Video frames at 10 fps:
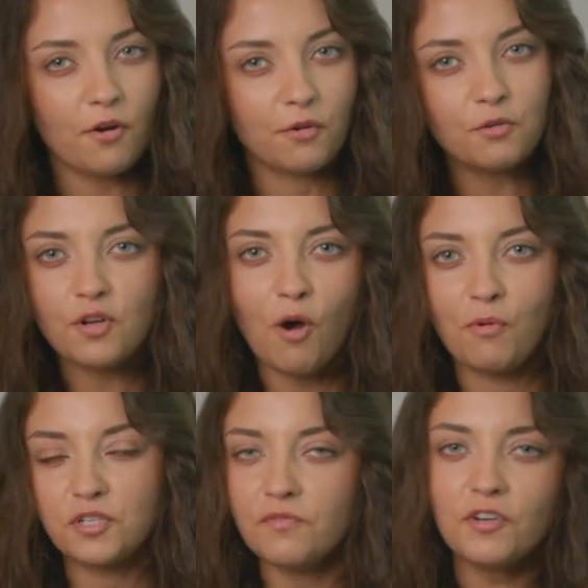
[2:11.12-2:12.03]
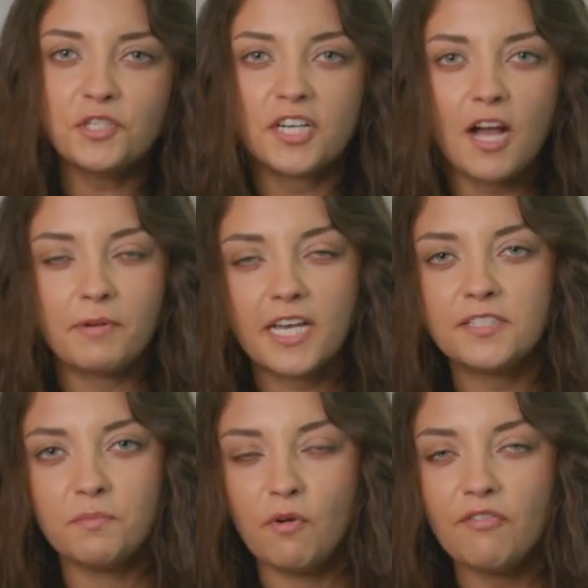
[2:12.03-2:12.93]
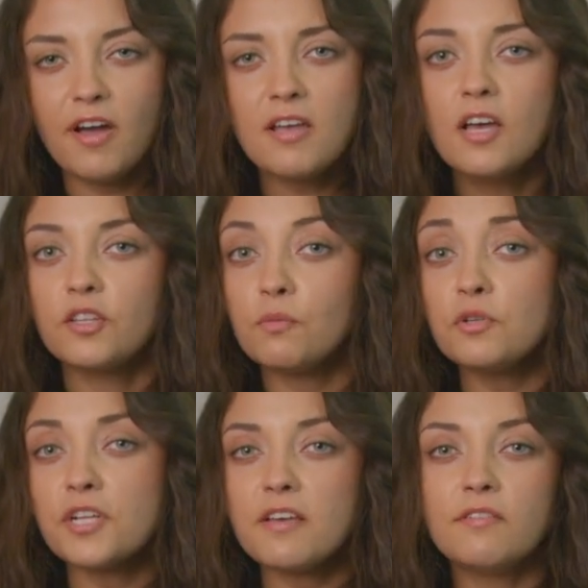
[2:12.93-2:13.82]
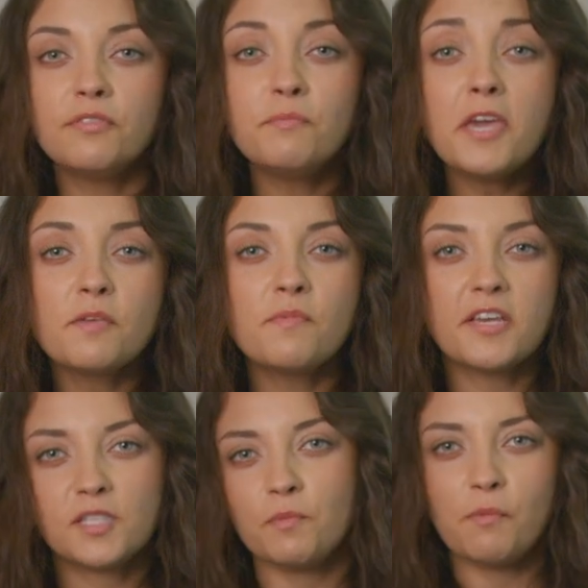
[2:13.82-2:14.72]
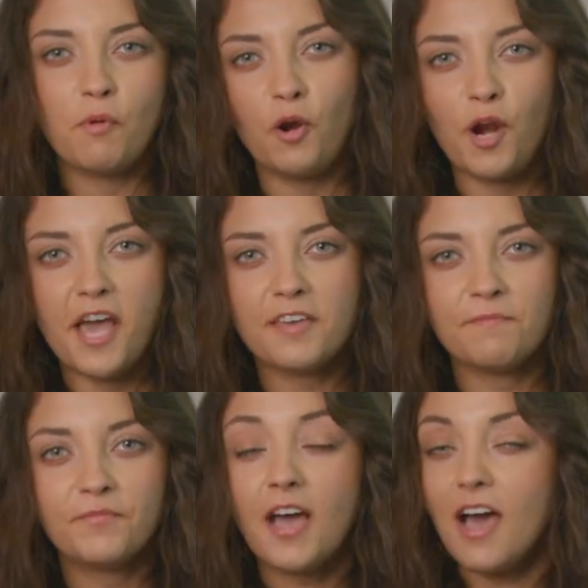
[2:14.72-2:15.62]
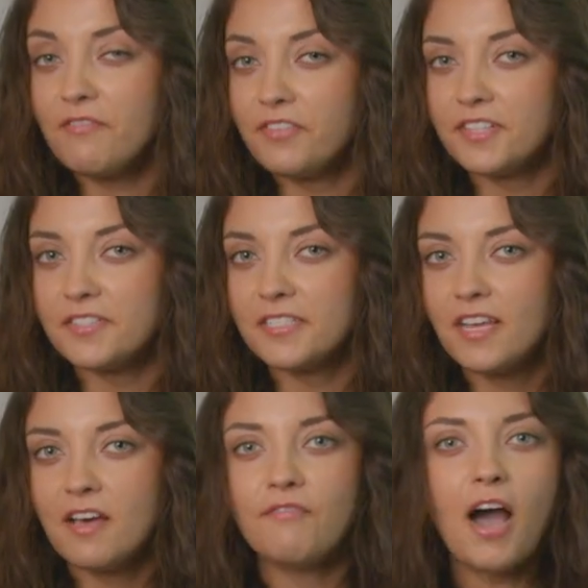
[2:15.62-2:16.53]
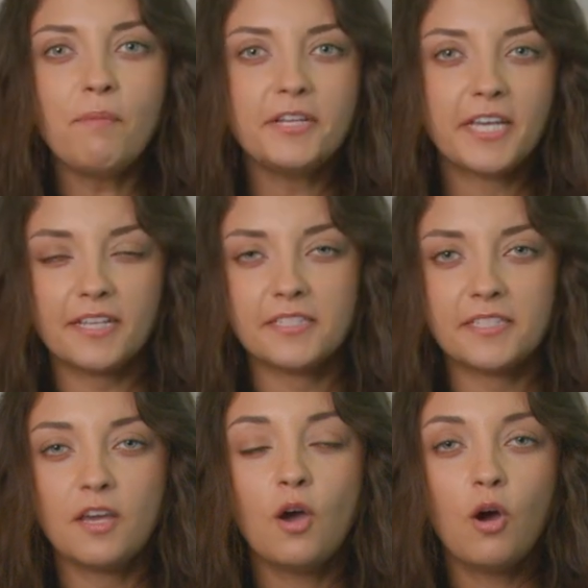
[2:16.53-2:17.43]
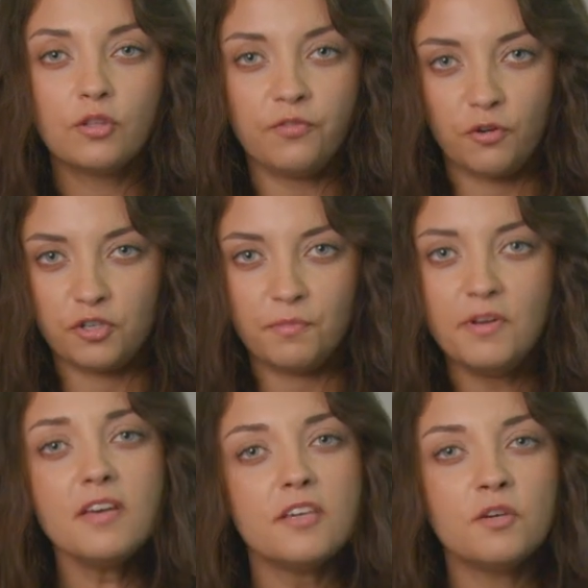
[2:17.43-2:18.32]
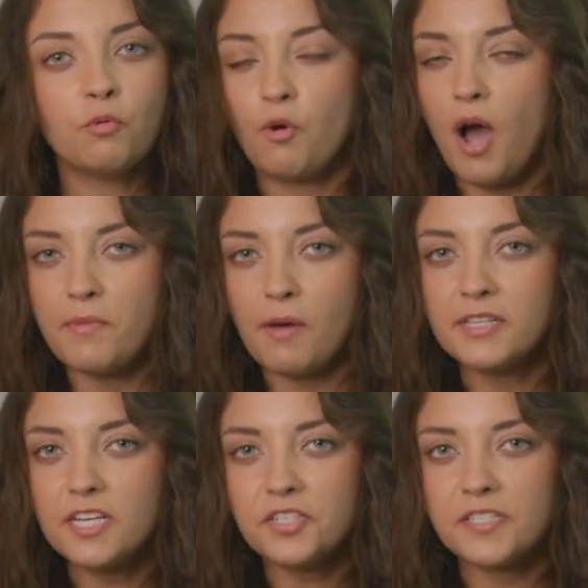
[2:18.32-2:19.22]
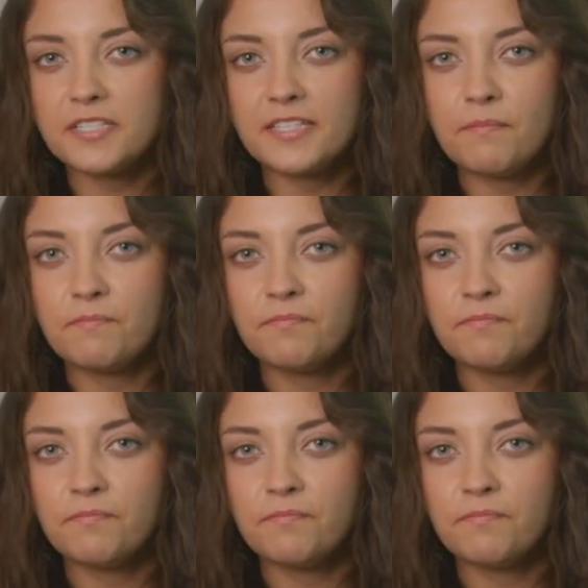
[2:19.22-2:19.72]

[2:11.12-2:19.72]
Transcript: while we're on the subject of the app features, let's list them one by one. So, in the app you can create and launch your system,